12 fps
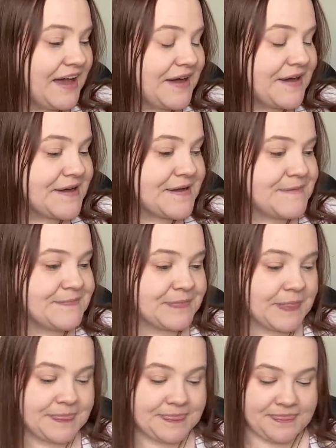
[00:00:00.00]
Um,
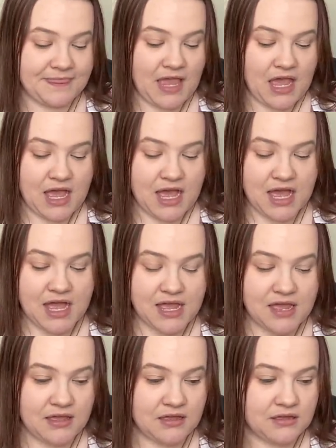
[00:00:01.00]

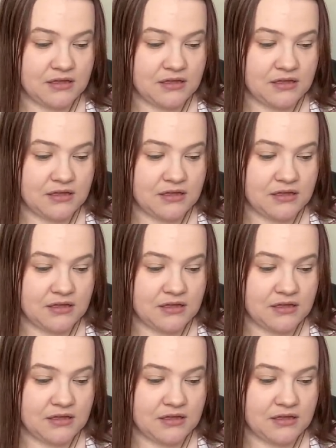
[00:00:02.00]
I